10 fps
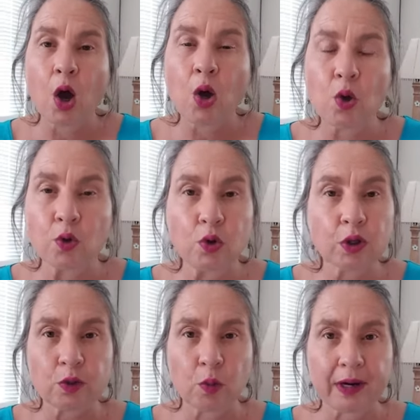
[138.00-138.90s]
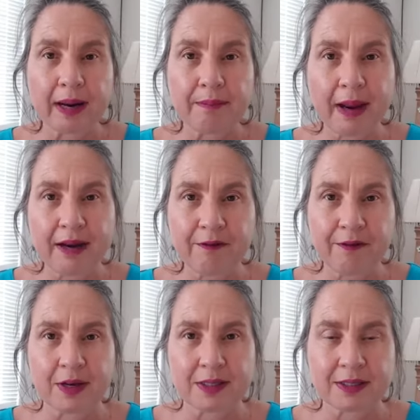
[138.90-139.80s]
oh, look at what I'm
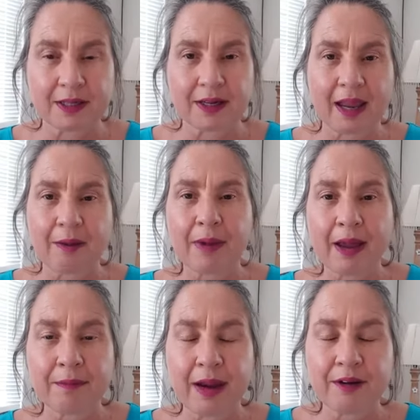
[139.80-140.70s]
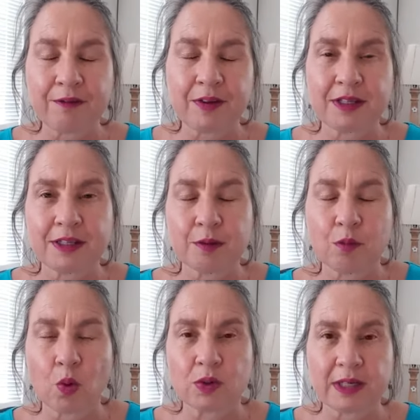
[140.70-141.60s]
manifesting. Am I manifesting
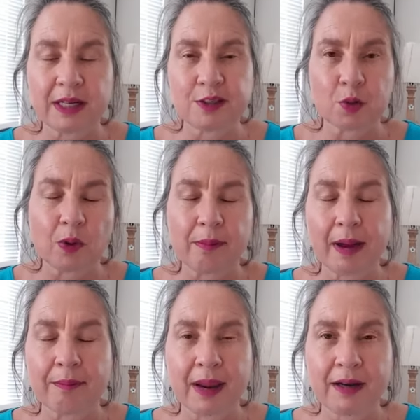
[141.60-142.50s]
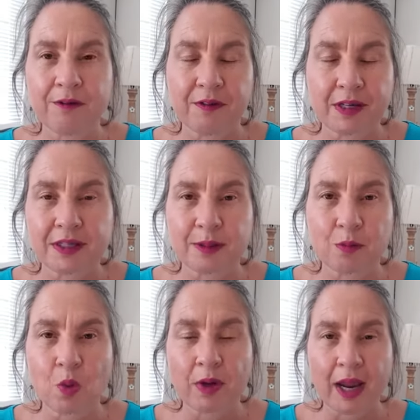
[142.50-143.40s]
more debt or am I manifesting
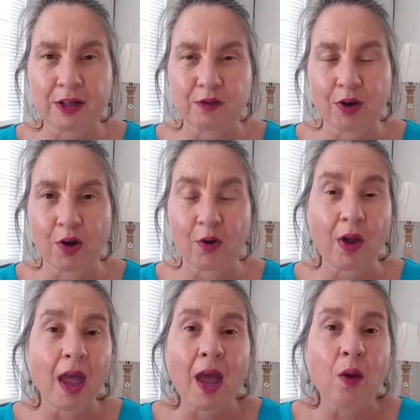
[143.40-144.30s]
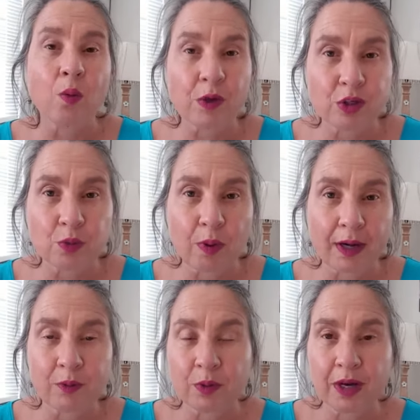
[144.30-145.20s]
more cash flow? Which
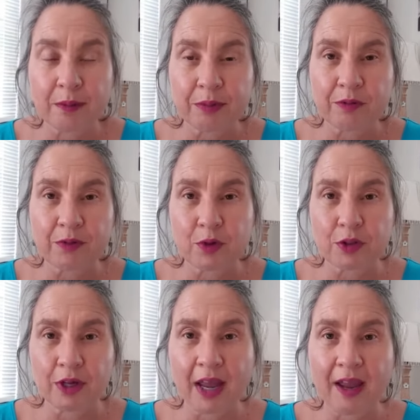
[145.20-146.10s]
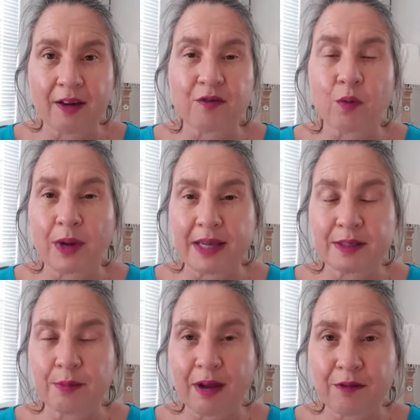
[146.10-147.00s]
one would I prefer to have?
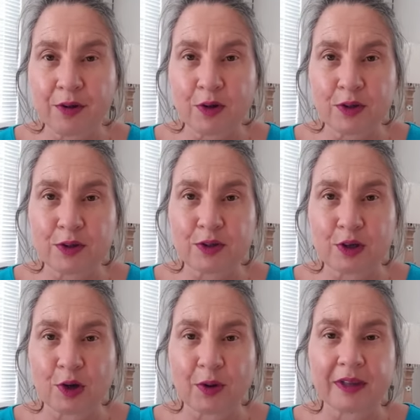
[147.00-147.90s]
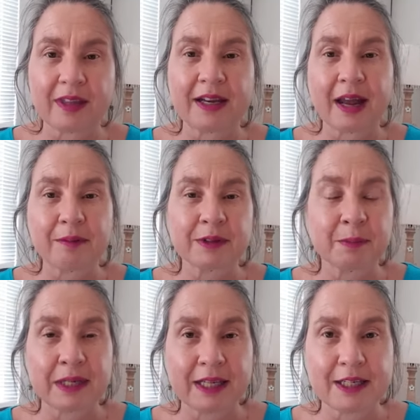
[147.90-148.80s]
Where's my focus going that I'm
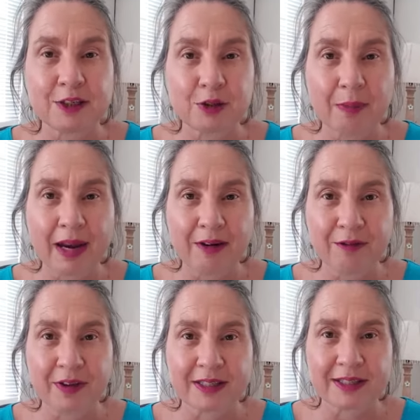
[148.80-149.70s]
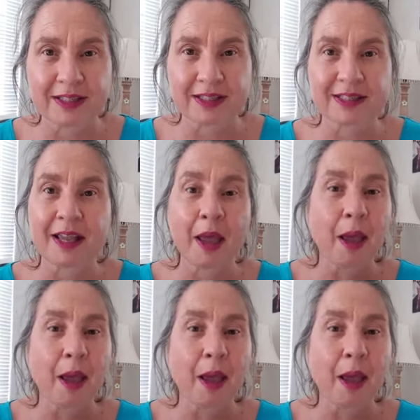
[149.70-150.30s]
beginning to manifest this?